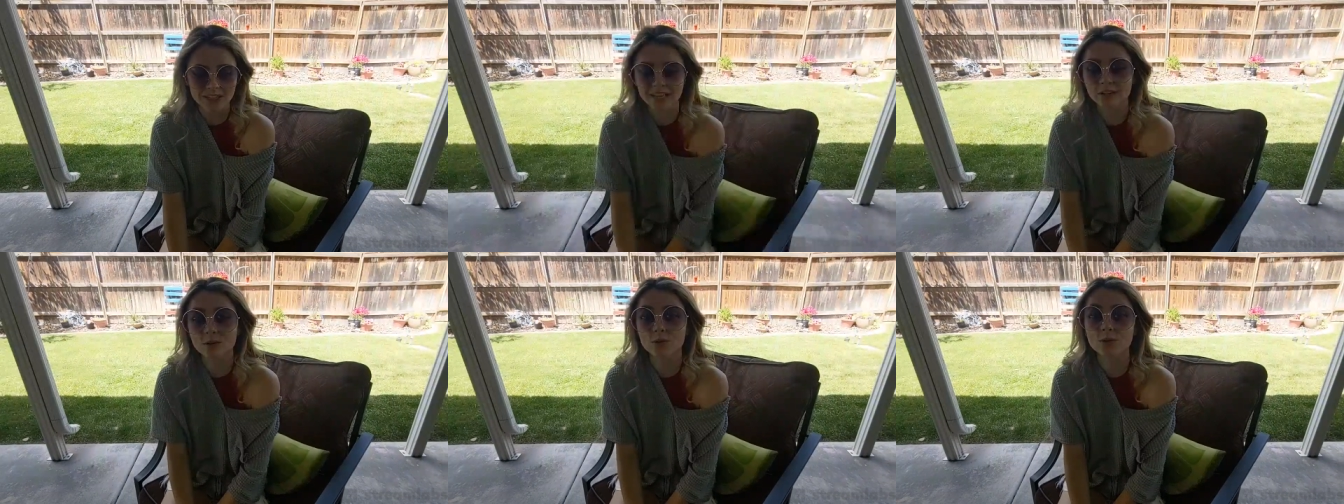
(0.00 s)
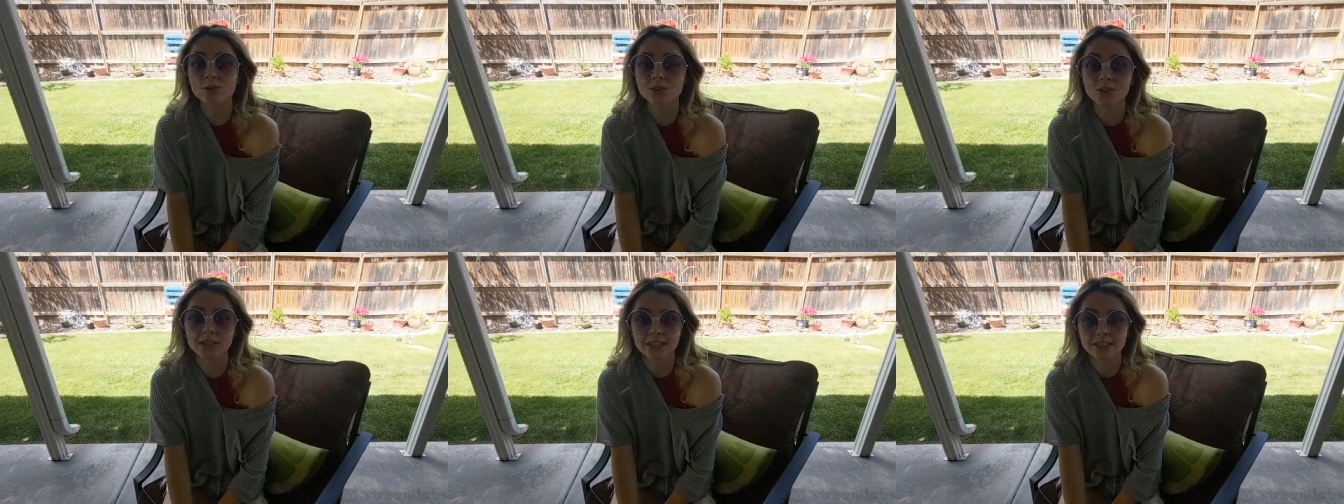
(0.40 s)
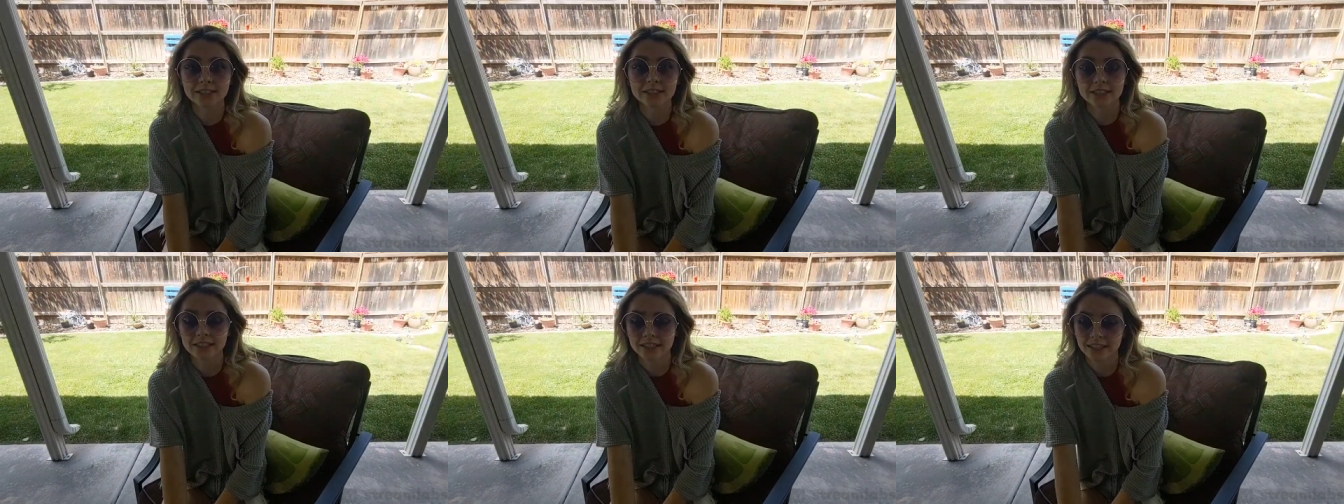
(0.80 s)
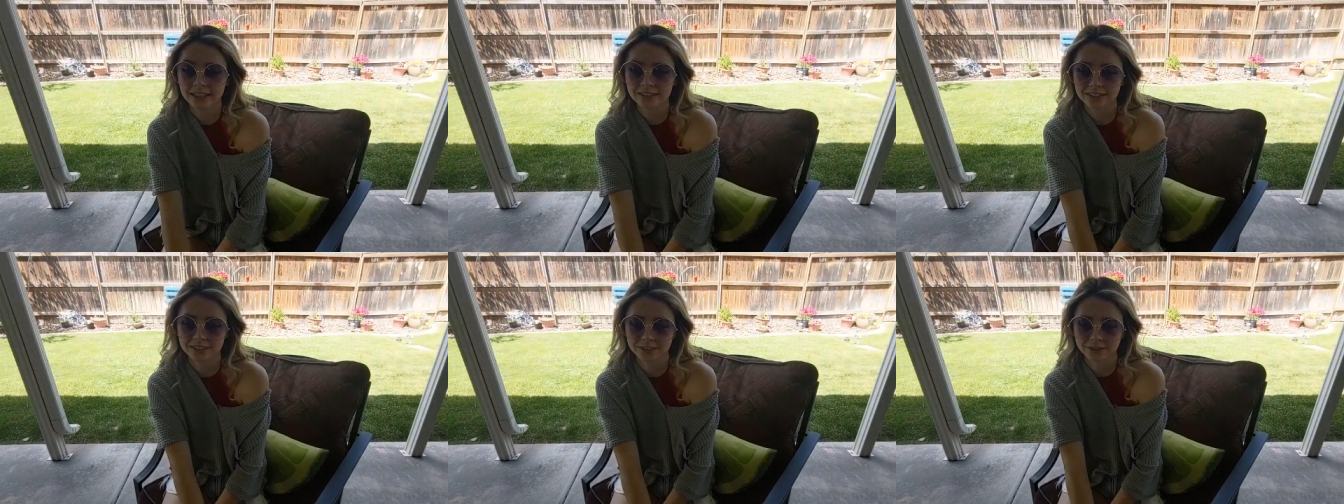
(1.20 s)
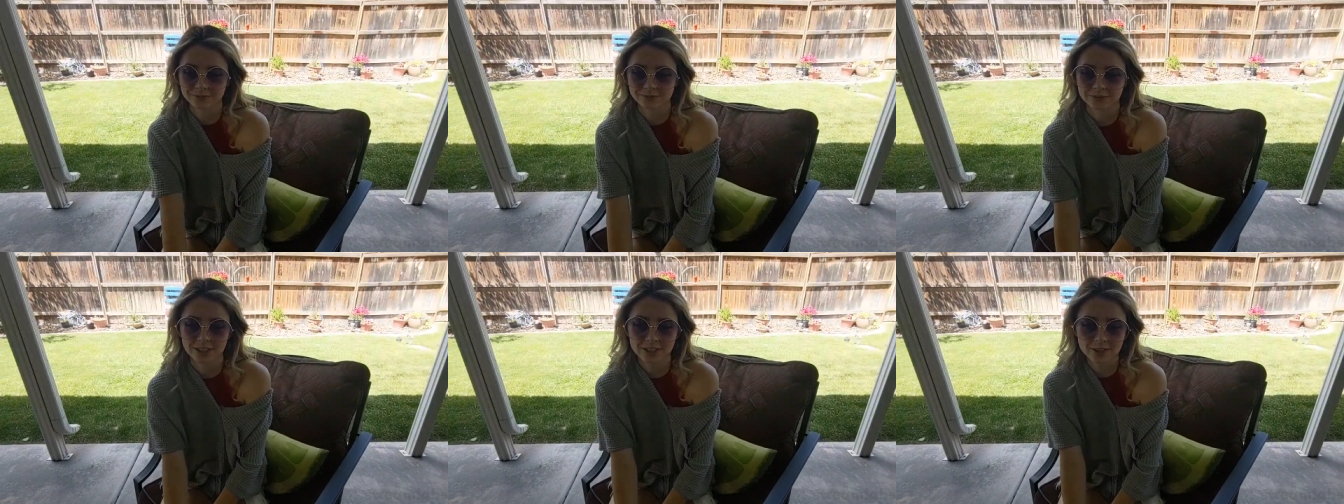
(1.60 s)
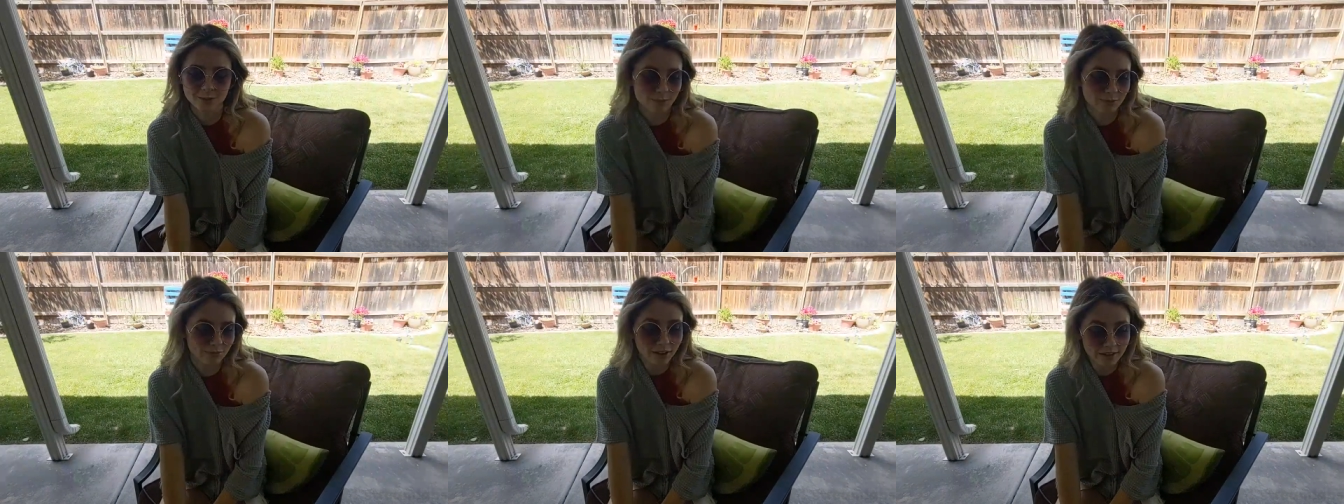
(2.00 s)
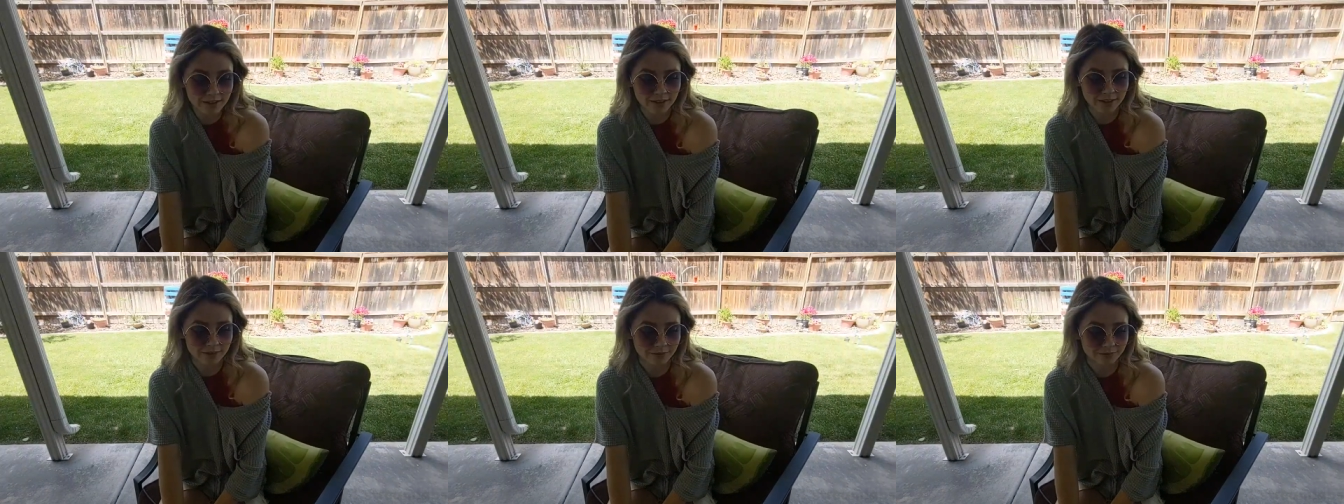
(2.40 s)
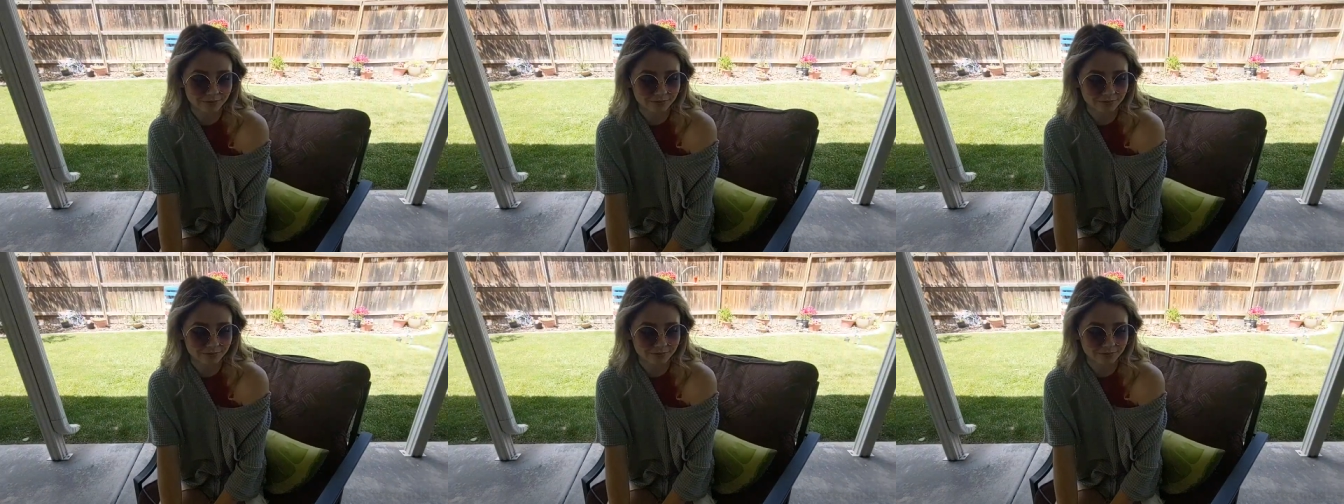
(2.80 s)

It's kind of cool and... I don't know. It'd just be fun.